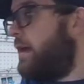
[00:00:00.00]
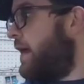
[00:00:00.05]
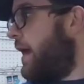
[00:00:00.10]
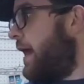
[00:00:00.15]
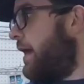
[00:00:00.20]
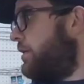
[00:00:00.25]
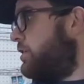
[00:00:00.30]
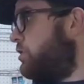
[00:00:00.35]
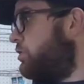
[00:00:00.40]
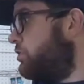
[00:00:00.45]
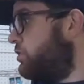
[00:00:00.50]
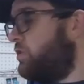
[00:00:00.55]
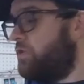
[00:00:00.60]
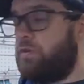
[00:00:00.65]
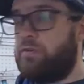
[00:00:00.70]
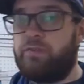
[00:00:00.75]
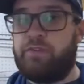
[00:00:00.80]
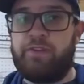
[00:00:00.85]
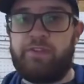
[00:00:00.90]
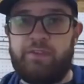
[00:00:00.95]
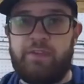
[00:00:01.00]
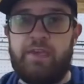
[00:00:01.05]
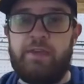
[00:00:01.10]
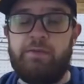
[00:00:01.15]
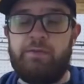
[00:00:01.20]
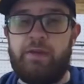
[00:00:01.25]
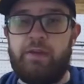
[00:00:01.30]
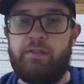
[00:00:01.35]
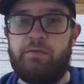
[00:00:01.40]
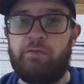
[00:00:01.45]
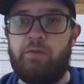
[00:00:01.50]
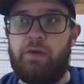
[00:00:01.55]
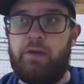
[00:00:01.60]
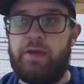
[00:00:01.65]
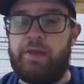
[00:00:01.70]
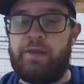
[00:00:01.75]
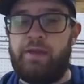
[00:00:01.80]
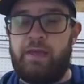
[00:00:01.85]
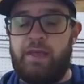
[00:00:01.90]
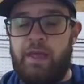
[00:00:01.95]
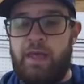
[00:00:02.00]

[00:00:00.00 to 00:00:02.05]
I used to use a Skeet Reese rod.